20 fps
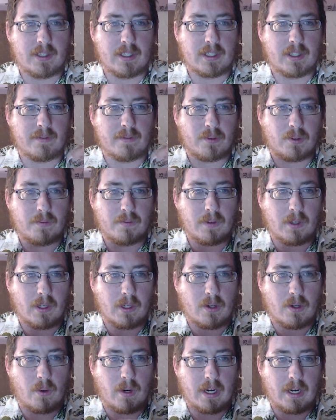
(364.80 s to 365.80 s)
the vulva
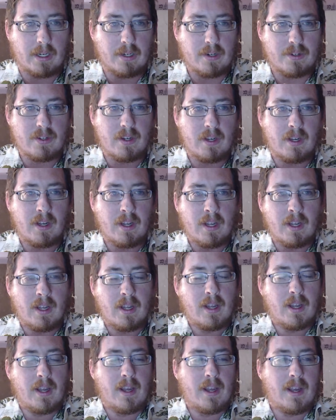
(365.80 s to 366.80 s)
acquires.
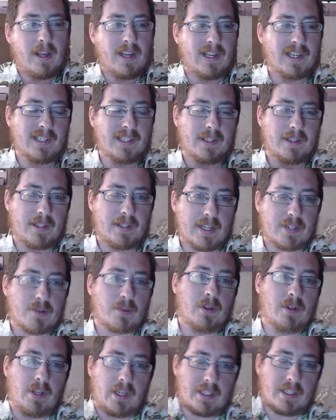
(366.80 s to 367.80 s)
And that's
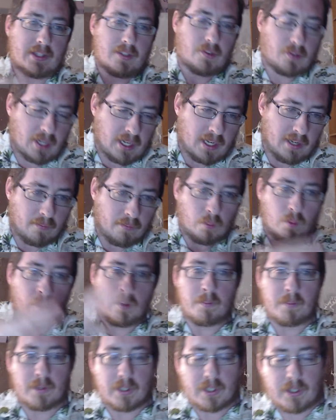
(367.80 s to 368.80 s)
when you get this kind of
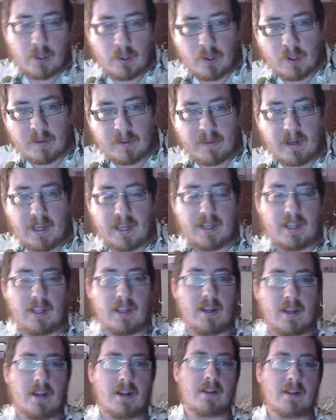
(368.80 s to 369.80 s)
womb to tomb
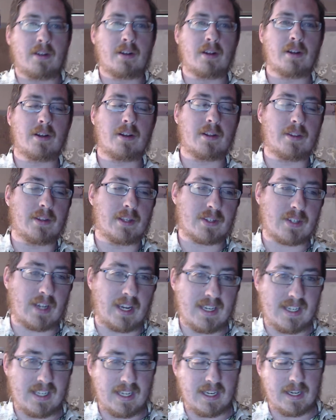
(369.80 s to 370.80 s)
idea, this
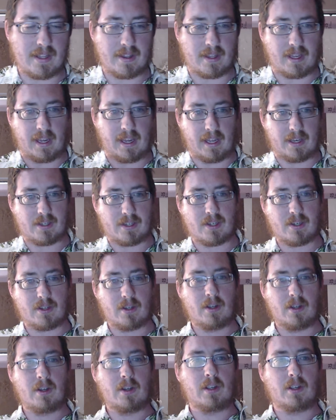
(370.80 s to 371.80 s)
idea that,
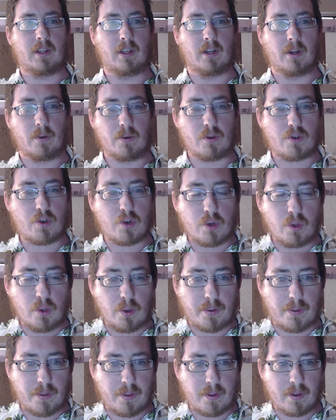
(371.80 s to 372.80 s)

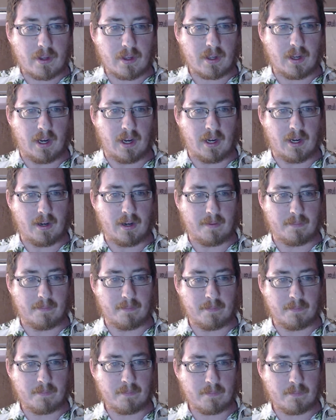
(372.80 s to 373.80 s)
truth
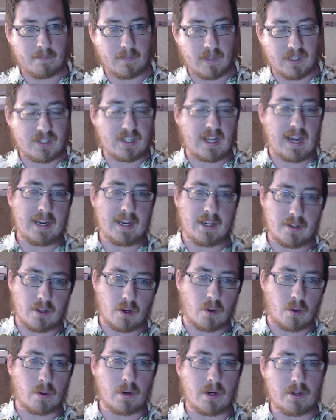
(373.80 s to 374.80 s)
is tied to the
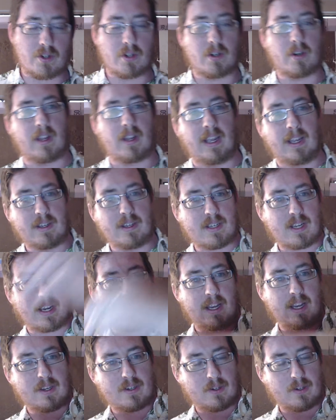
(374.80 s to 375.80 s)
origin and
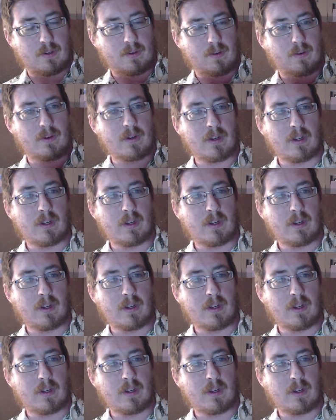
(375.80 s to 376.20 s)
tied to